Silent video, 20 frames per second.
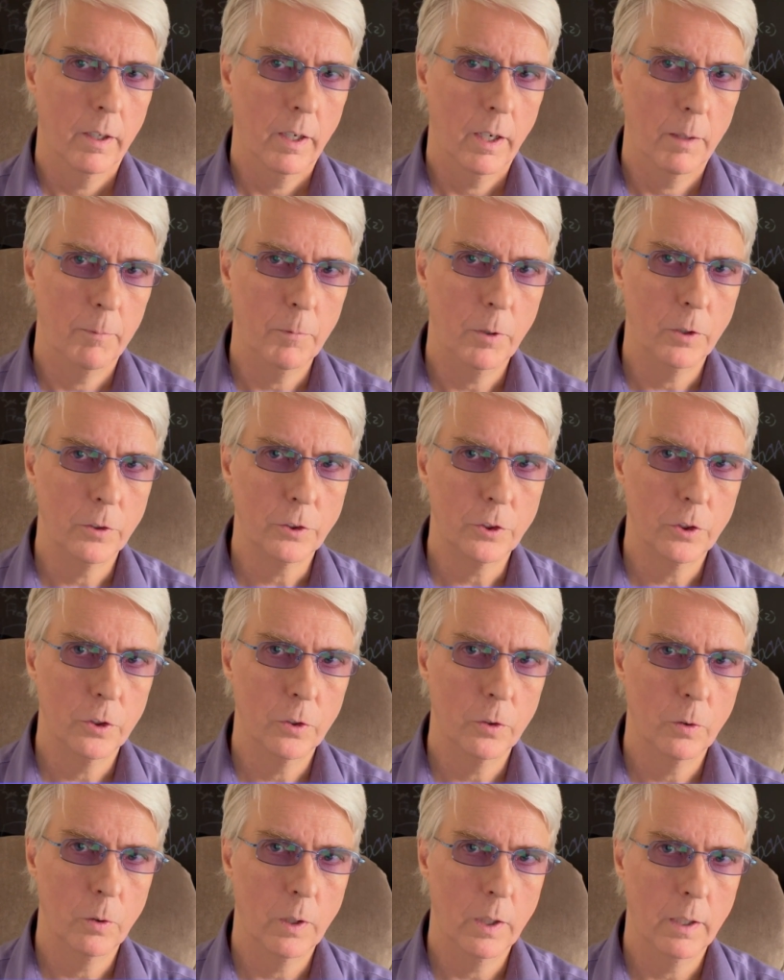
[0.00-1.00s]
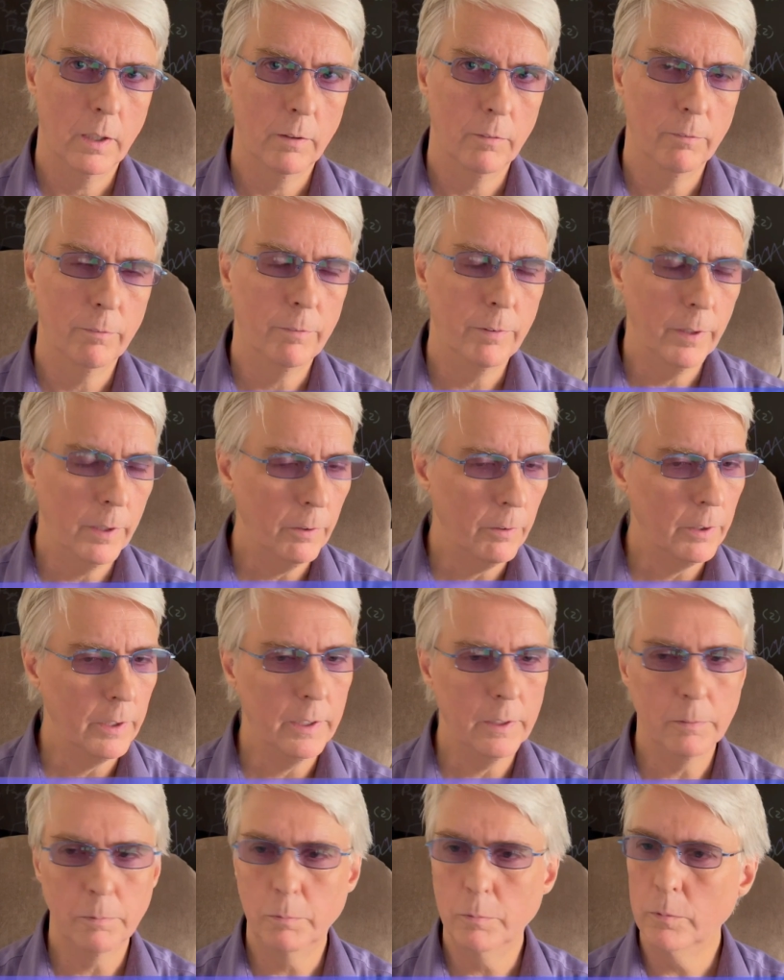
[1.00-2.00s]
I'm also
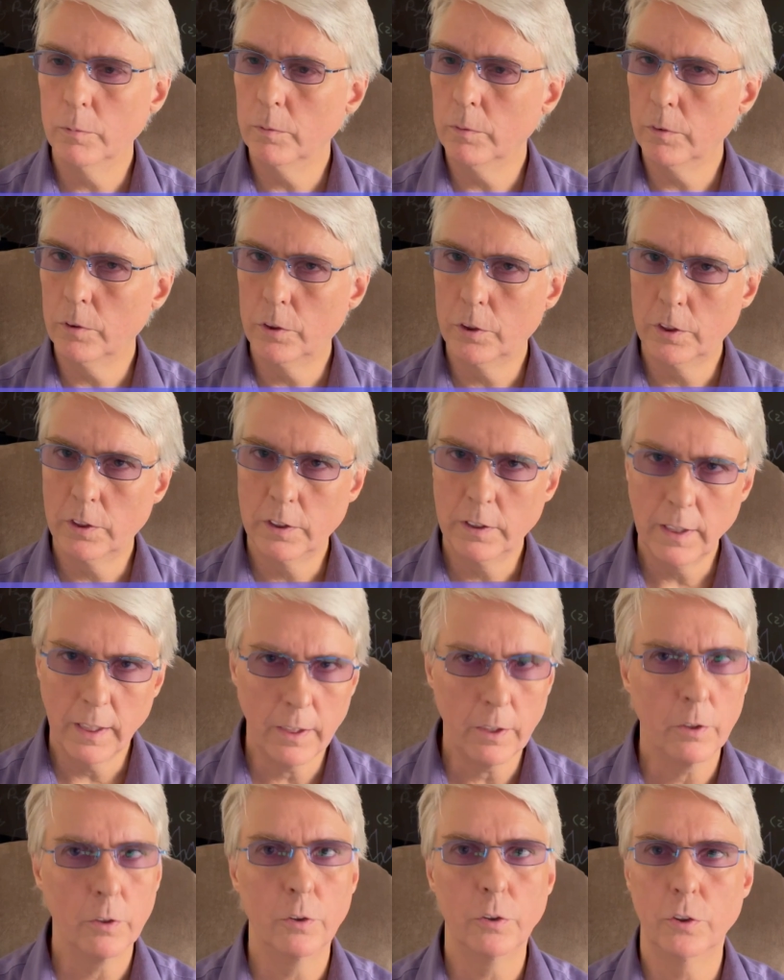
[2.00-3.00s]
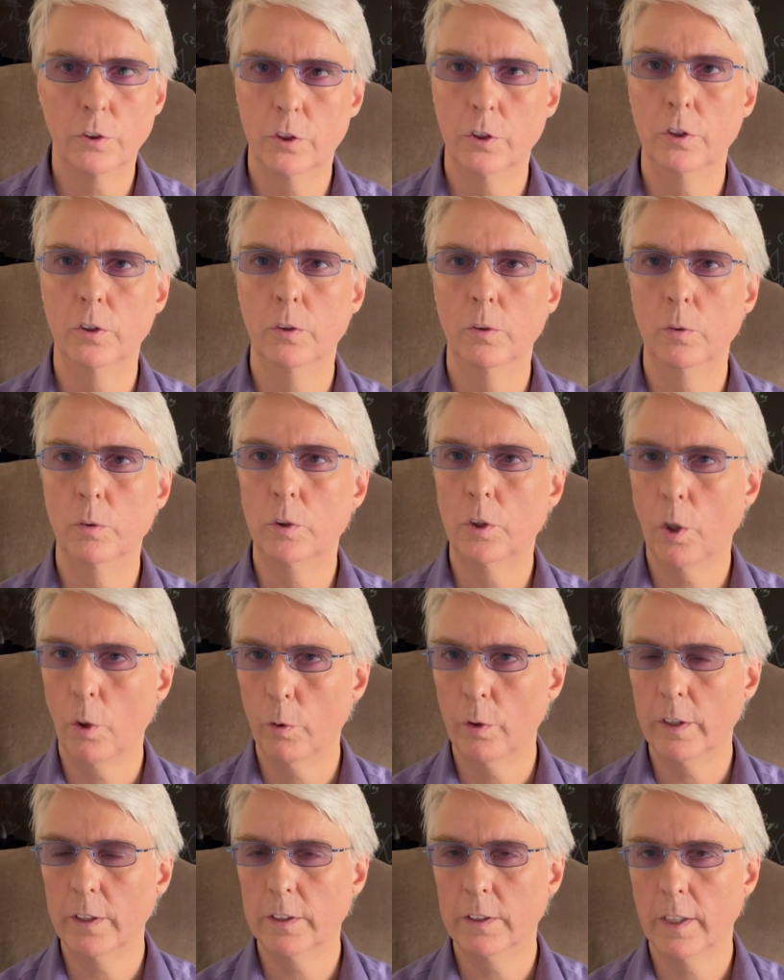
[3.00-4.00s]
very stickler to
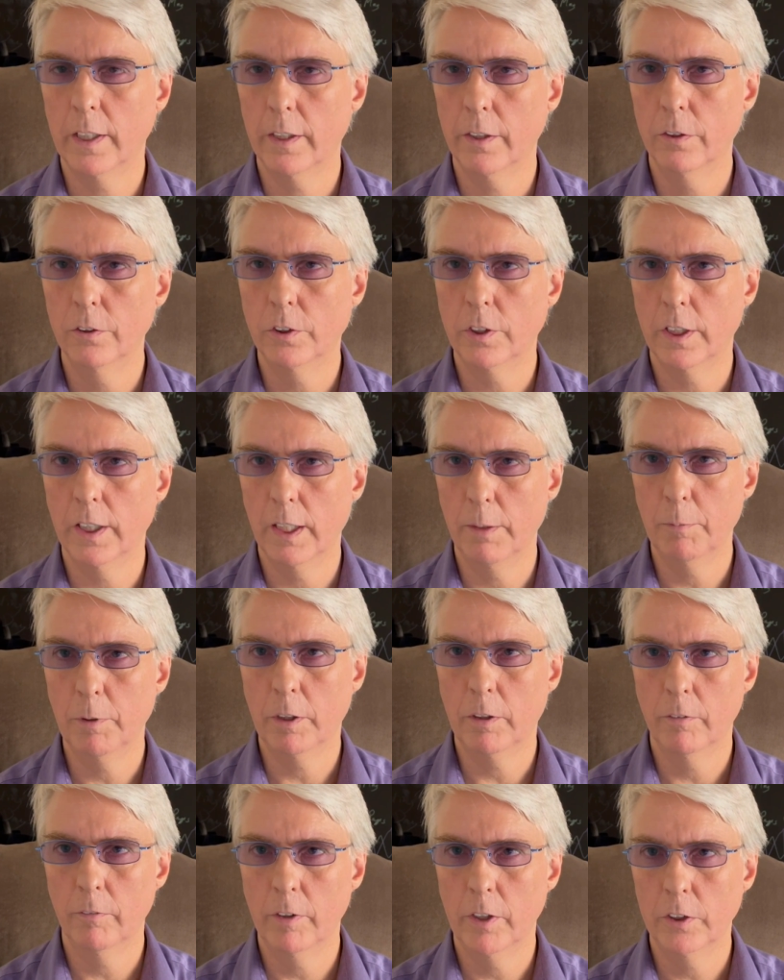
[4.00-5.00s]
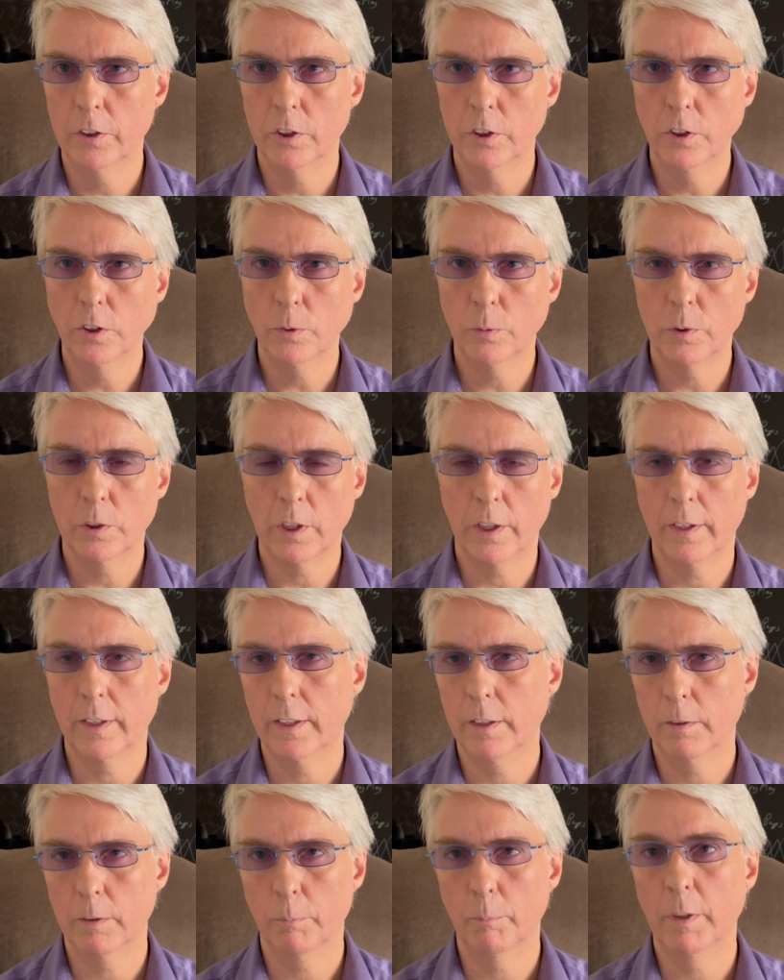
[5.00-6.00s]
coding standards and naming conventions, which I
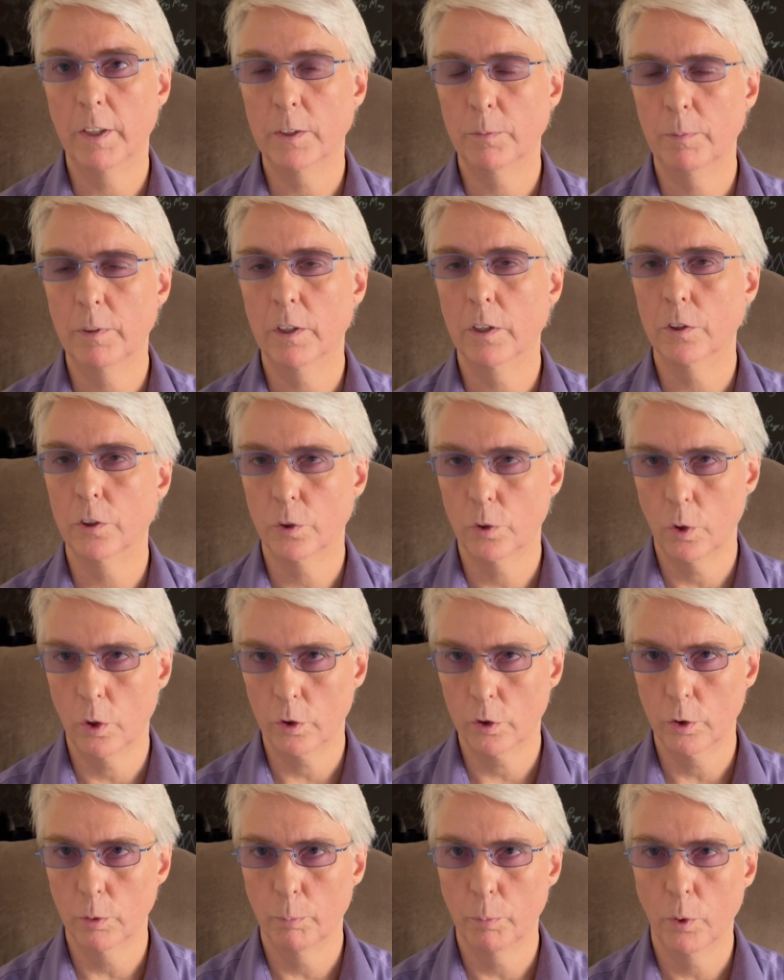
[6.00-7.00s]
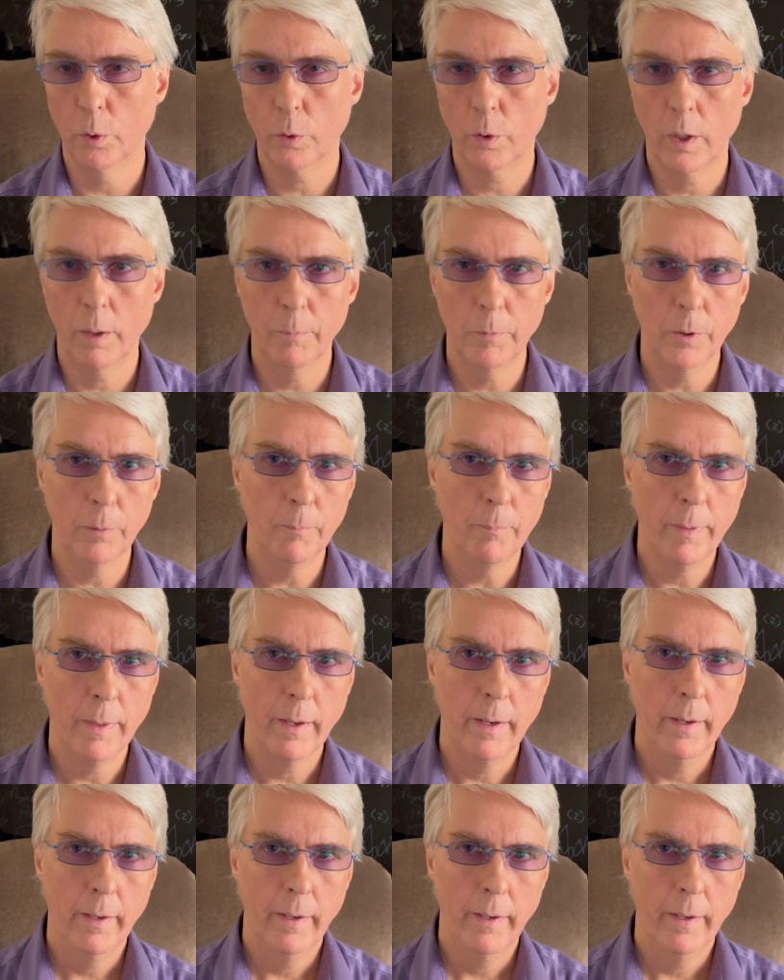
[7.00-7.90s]
think makes me a stronger programmer.